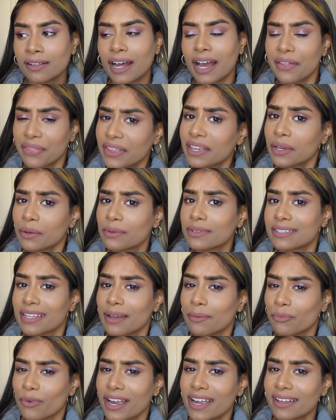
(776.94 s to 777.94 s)
I think it was
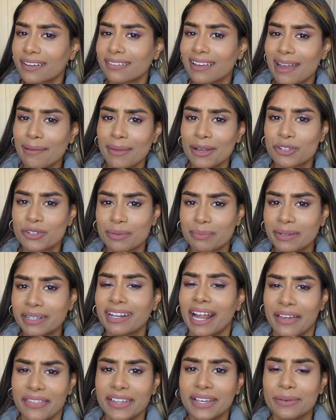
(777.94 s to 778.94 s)
them, right? Am I tripping?
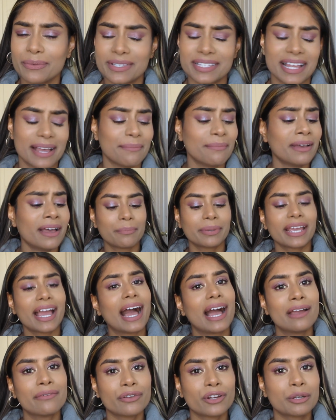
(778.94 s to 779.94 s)
I think it was them. But yeah,
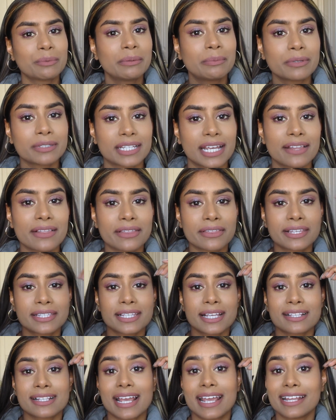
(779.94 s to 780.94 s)
I've heard people say that this
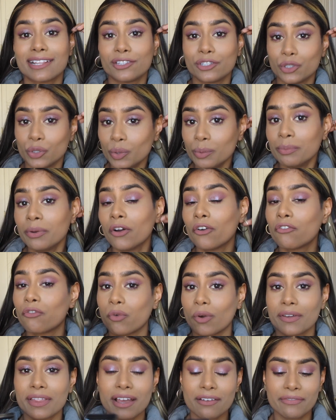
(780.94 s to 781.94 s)
is a dupe
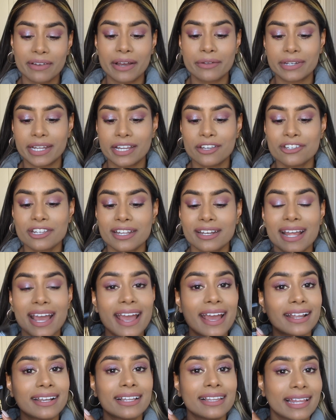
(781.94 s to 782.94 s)
for that foundation,
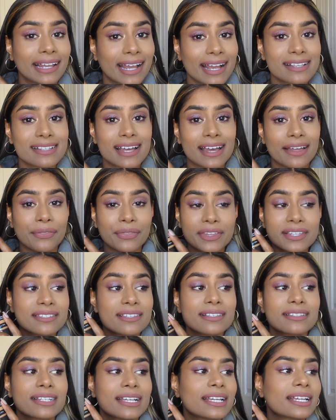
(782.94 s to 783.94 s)
and like I said, this
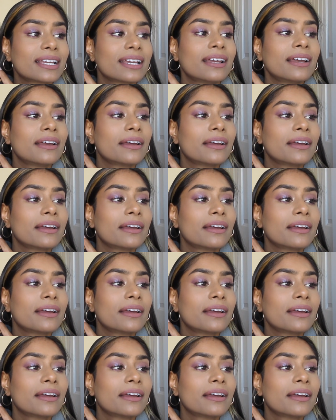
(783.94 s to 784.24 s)
is like